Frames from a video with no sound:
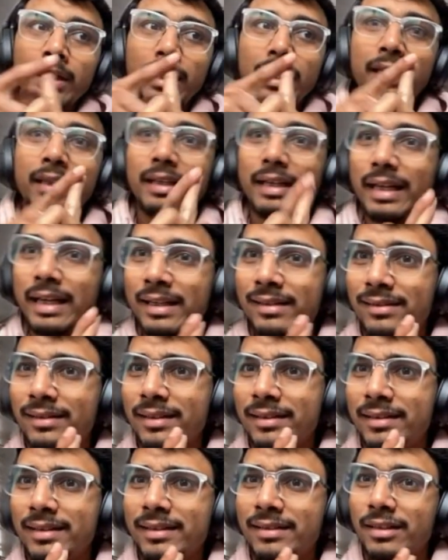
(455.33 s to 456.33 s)
In the
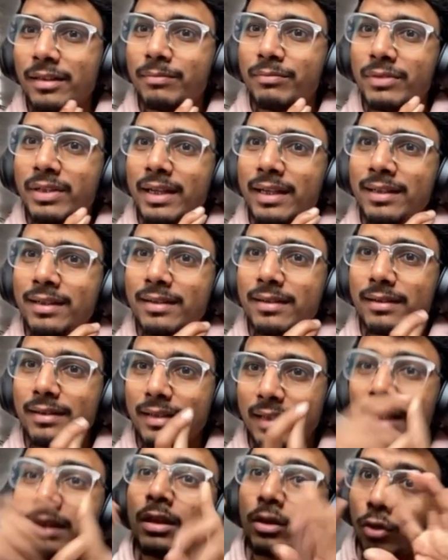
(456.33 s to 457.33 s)
STC subject,
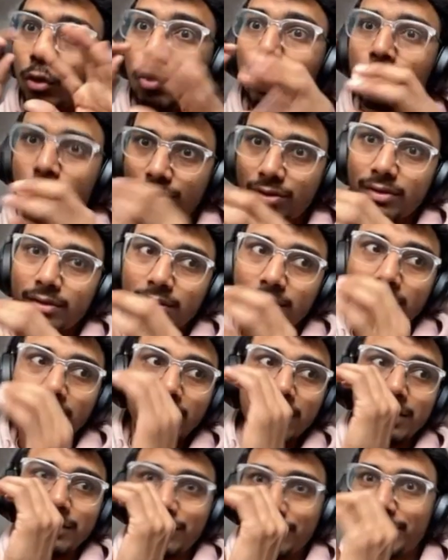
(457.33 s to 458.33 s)
in the course
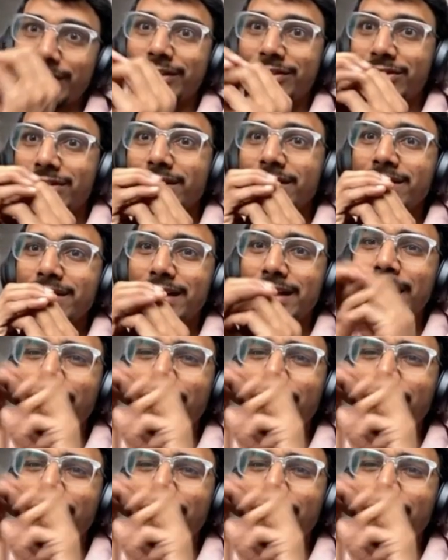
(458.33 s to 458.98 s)
structure,